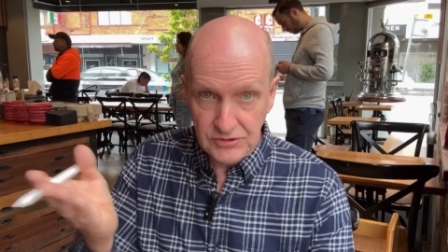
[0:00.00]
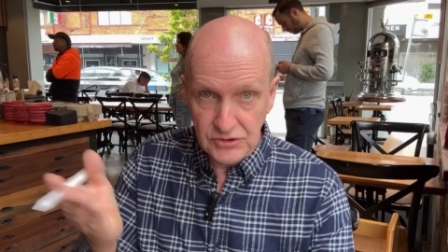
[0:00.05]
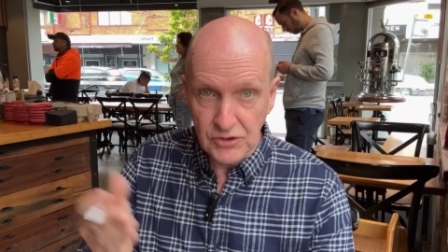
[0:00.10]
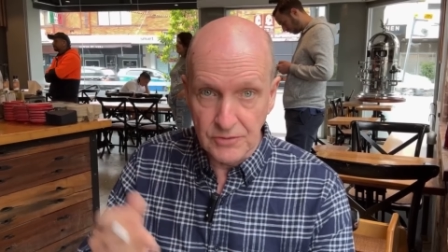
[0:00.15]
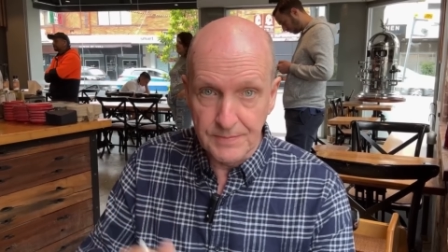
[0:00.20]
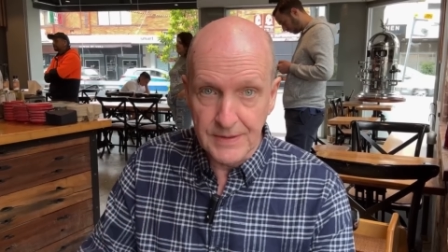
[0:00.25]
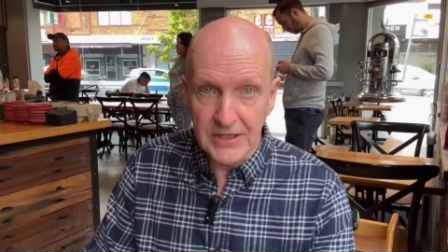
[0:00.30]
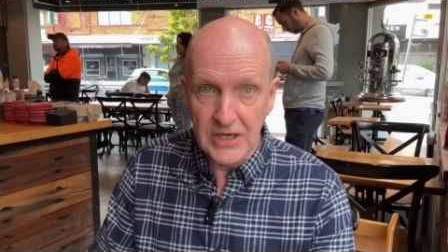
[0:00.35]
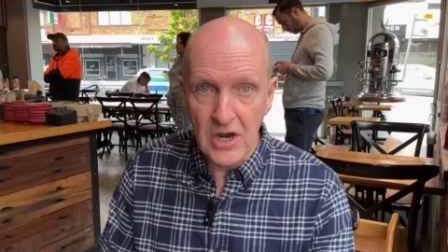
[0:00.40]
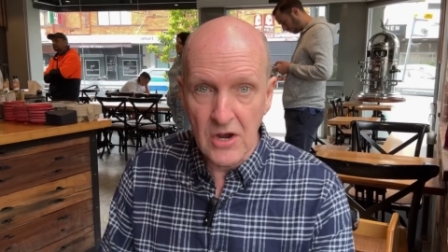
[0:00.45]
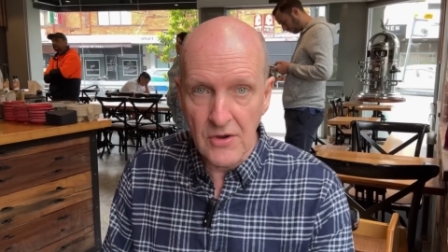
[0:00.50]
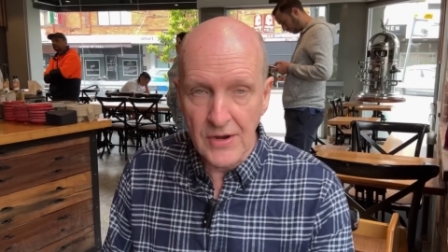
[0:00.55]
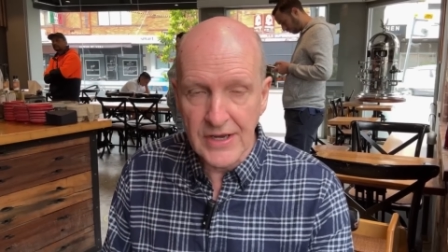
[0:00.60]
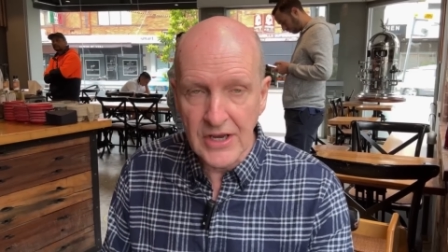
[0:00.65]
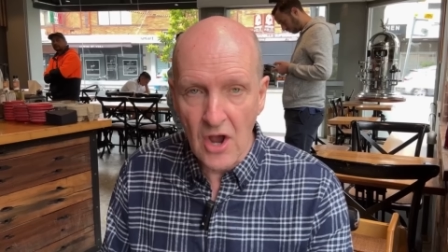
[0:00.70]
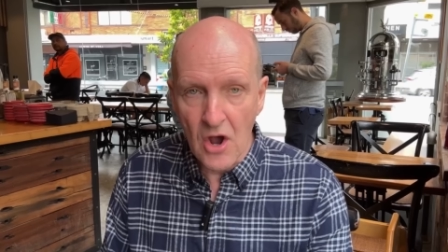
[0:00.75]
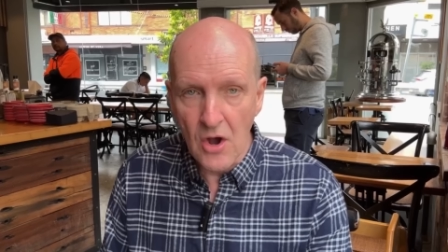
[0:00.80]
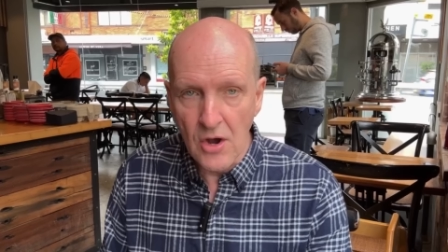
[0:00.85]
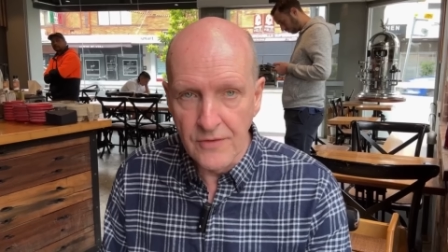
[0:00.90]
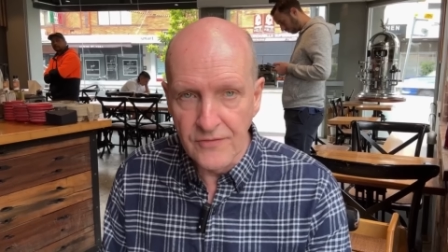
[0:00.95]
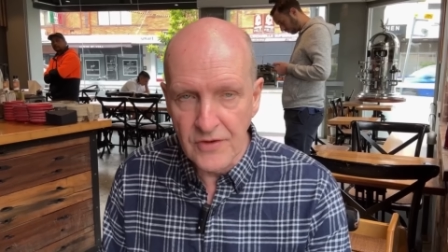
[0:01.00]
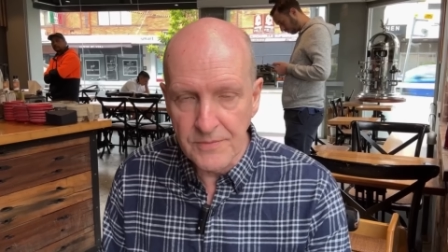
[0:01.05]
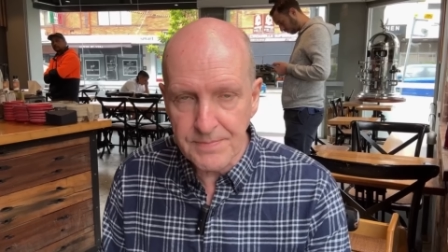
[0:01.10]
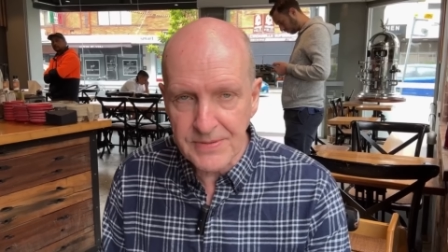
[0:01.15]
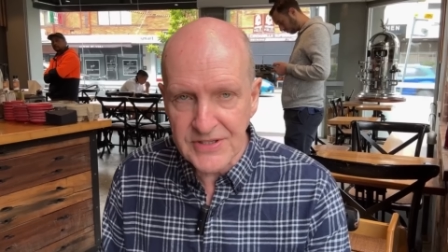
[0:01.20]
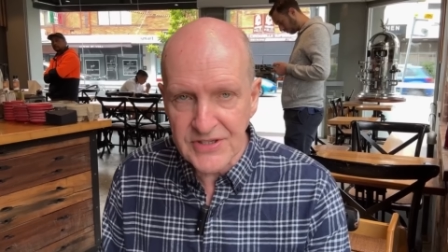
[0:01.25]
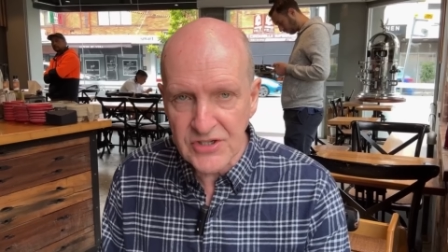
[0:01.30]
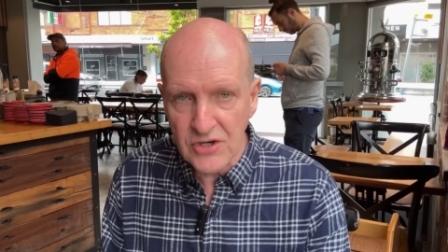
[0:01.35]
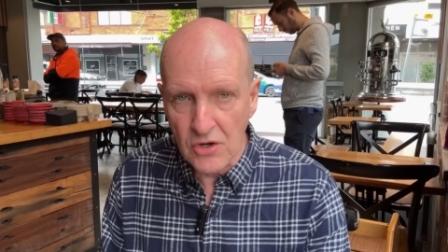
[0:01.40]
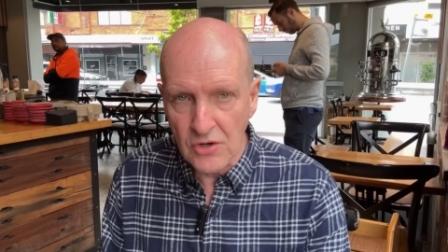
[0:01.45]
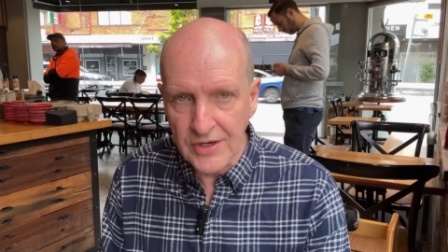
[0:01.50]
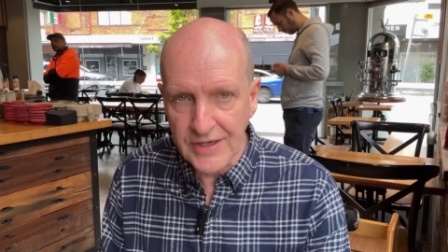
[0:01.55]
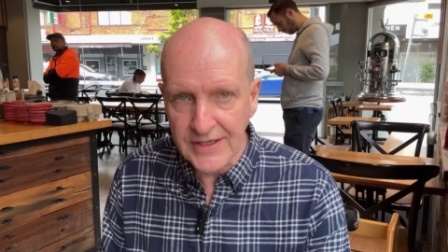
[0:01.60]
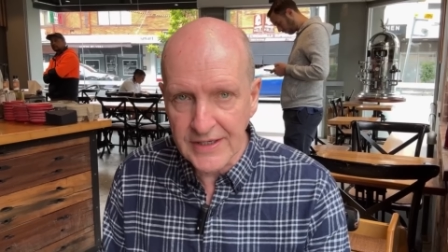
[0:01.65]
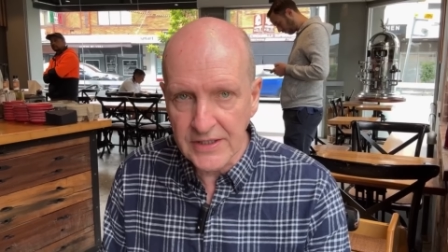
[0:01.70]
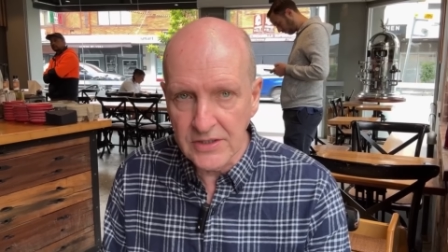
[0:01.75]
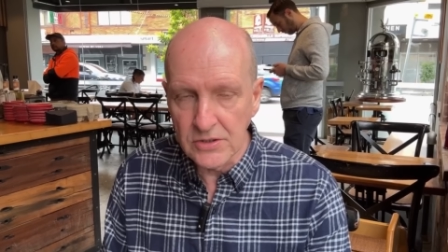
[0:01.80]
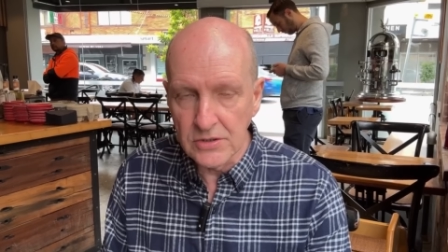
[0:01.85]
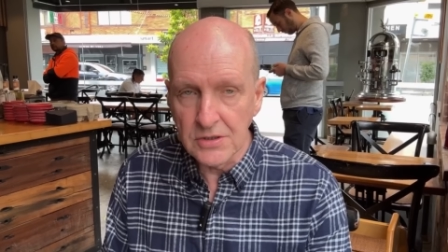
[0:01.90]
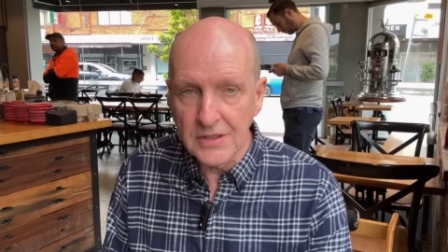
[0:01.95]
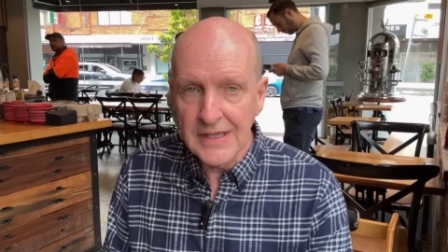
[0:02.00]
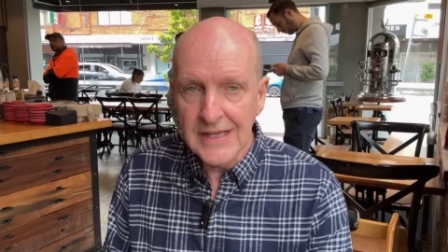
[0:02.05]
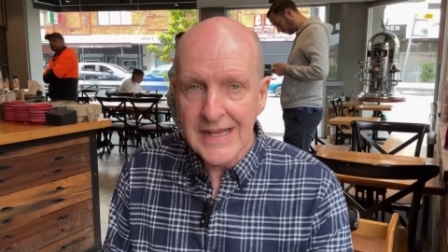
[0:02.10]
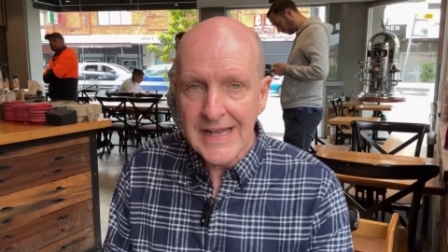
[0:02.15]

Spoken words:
you'd be going over Patong Hill.